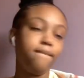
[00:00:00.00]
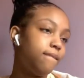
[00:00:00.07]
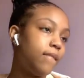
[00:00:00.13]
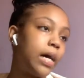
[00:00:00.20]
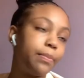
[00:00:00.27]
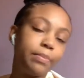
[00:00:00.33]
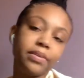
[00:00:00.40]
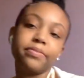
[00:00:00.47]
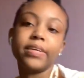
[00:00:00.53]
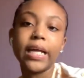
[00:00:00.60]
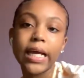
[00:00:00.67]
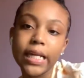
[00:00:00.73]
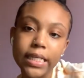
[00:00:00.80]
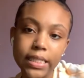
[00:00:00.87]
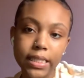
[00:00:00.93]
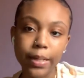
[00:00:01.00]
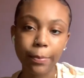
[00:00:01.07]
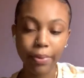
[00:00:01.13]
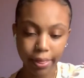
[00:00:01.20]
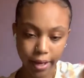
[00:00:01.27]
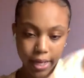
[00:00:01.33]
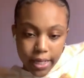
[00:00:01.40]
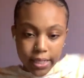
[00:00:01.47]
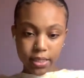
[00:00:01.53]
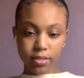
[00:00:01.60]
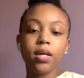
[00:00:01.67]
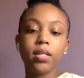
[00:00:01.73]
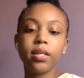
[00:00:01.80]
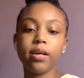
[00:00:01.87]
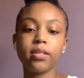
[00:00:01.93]
not me forgetting something.
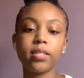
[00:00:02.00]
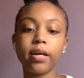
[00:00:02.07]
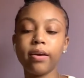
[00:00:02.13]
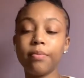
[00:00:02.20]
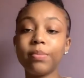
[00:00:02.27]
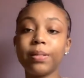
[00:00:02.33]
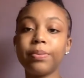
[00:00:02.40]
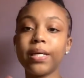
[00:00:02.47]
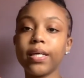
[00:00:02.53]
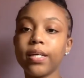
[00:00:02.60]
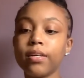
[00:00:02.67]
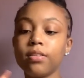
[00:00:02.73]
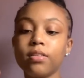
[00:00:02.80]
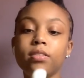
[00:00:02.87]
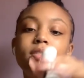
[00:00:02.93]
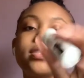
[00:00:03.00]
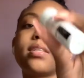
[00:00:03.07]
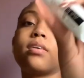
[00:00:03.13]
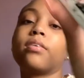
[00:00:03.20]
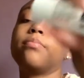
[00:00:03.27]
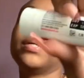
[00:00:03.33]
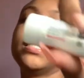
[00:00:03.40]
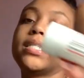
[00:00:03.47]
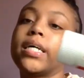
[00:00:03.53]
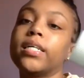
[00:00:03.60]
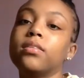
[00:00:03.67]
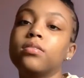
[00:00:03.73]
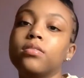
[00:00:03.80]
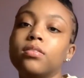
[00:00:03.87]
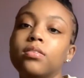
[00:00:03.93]
Next, I have my painkillers. I have my
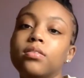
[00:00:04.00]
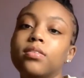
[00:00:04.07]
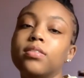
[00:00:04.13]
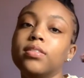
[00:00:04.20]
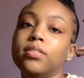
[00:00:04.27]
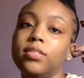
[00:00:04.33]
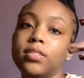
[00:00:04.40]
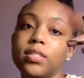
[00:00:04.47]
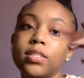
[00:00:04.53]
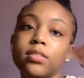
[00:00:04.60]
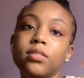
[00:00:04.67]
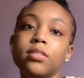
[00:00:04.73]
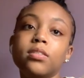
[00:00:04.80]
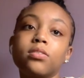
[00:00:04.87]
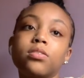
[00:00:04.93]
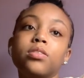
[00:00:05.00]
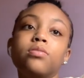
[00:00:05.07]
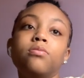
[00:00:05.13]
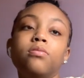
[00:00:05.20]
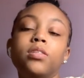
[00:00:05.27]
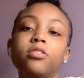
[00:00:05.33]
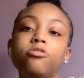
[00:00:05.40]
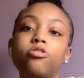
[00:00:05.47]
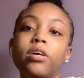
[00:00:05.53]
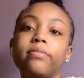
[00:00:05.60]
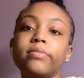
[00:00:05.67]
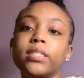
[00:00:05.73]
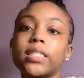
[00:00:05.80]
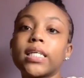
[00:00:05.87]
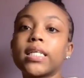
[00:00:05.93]
Tylenol. It's this little cute little
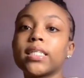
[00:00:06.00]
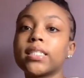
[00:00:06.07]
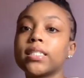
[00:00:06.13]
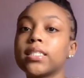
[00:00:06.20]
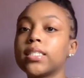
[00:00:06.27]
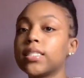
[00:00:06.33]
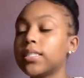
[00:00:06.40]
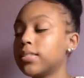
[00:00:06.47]
travel size